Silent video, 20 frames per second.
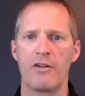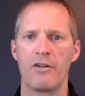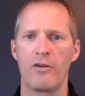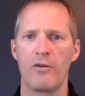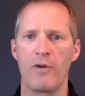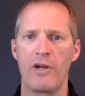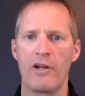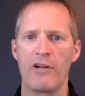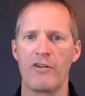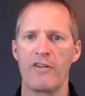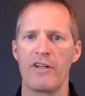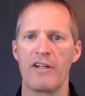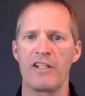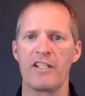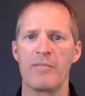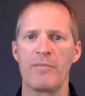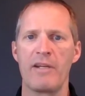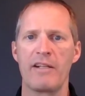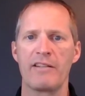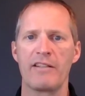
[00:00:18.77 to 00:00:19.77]
Greater than
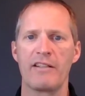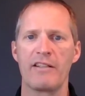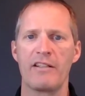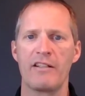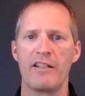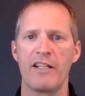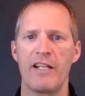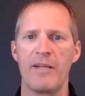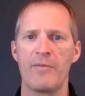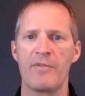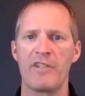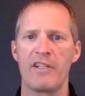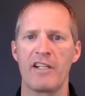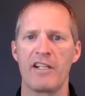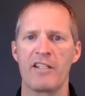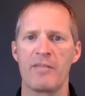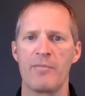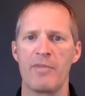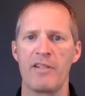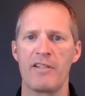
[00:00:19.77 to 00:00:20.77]
expected claims and
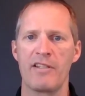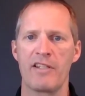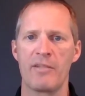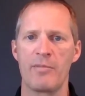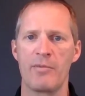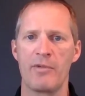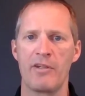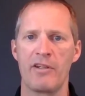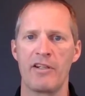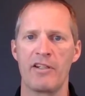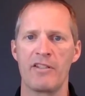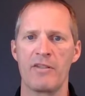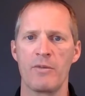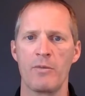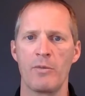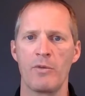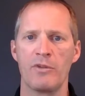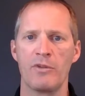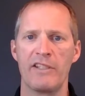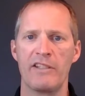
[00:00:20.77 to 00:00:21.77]
expense experience
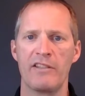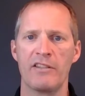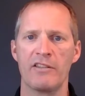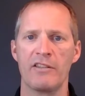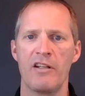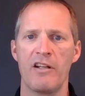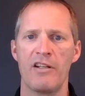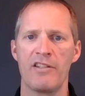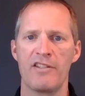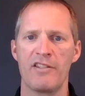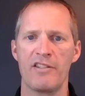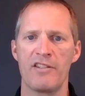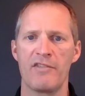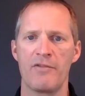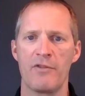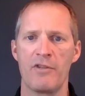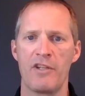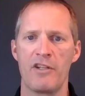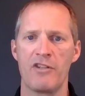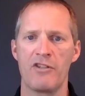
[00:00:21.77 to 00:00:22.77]
will lead to losses
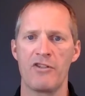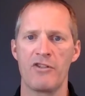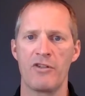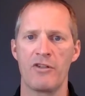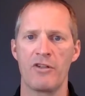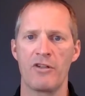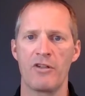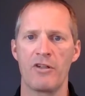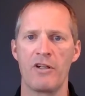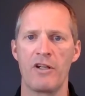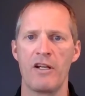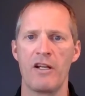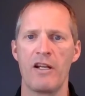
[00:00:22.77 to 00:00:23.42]
for the insurer,